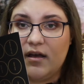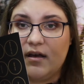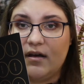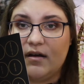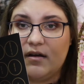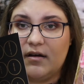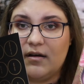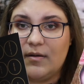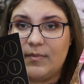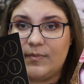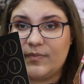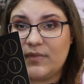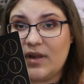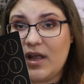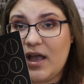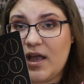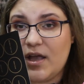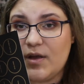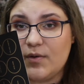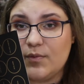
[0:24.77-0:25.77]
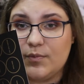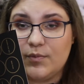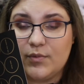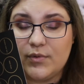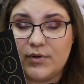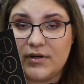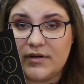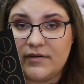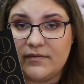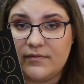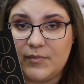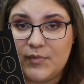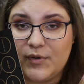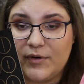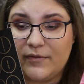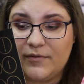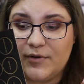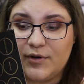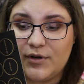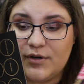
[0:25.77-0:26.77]
I would have
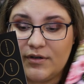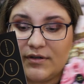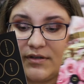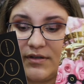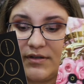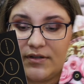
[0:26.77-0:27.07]
preferred